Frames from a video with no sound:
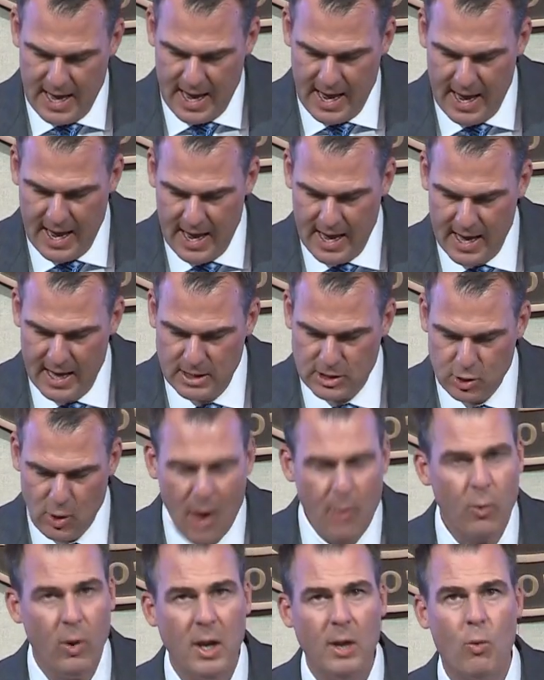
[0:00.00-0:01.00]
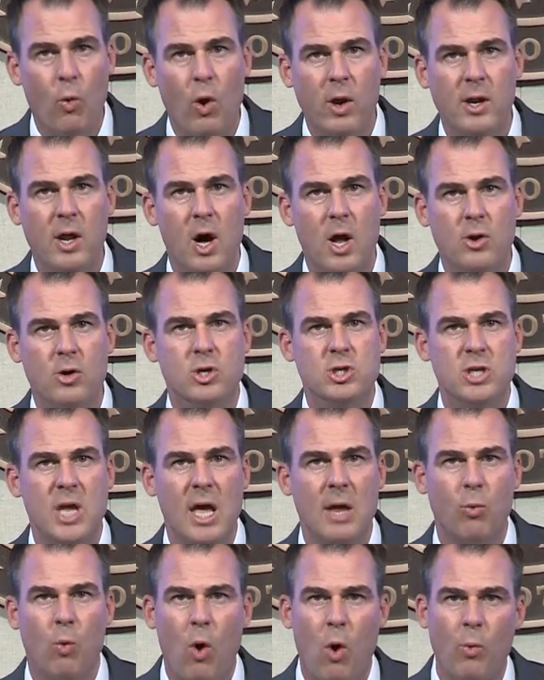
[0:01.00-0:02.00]
And so I really wanted to
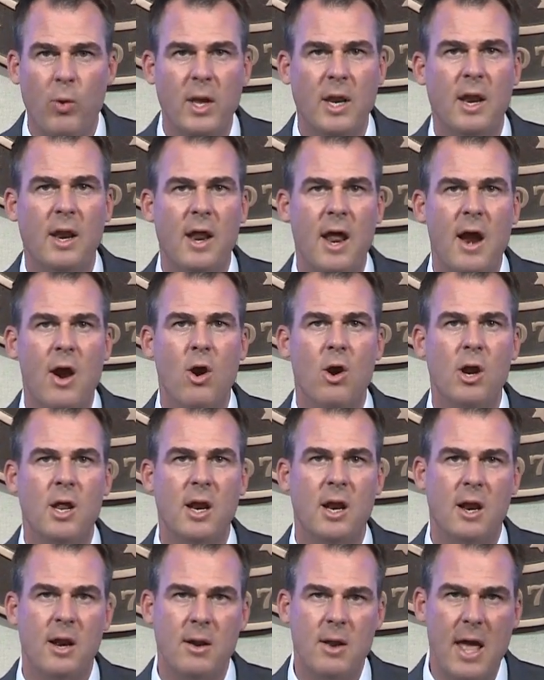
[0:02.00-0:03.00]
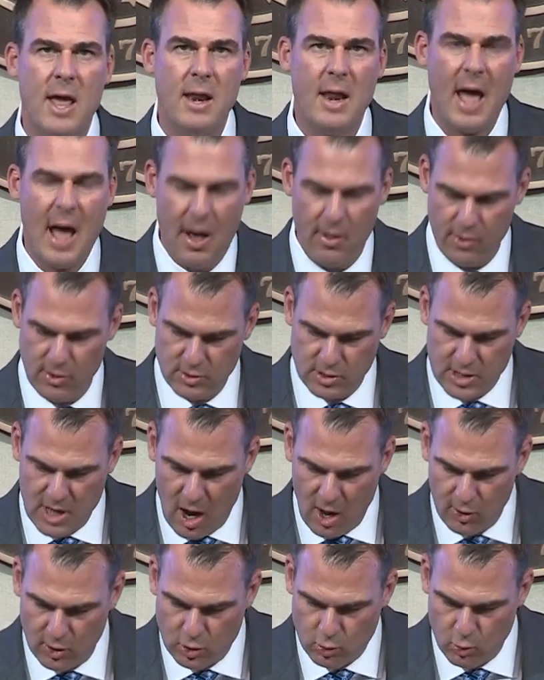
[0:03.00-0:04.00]
understand what we'd inherited and how those
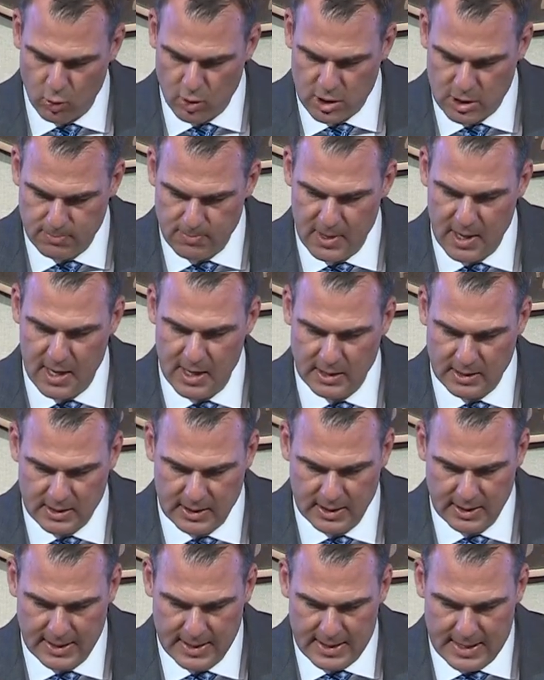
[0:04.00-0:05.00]
dollars were spent.